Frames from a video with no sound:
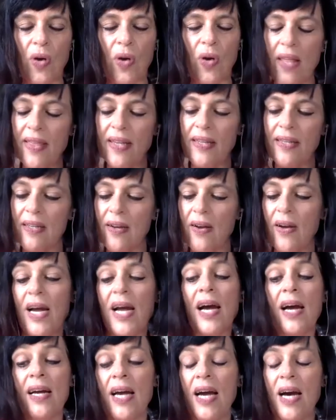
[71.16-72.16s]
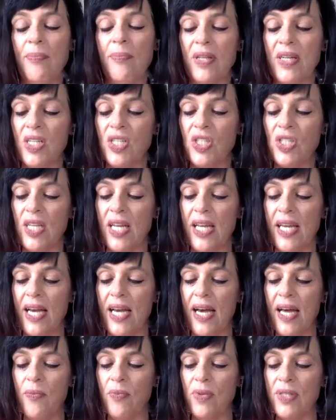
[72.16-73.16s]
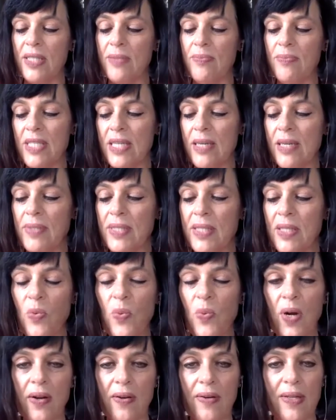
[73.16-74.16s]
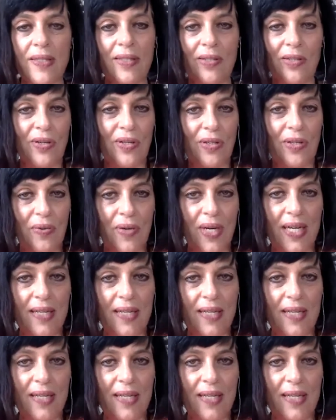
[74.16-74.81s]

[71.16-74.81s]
thing to accomplish, and with some tips and awareness, you can do it.